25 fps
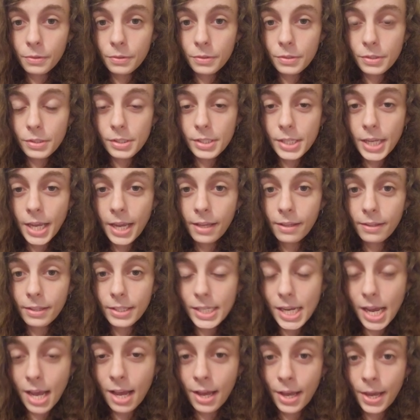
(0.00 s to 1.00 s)
to take the
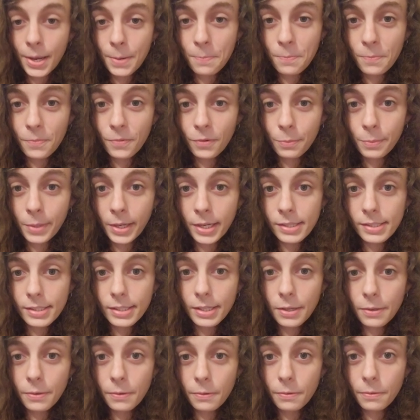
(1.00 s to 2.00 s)
time for
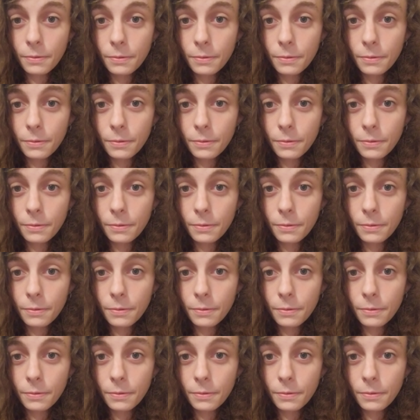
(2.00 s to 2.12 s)
myself.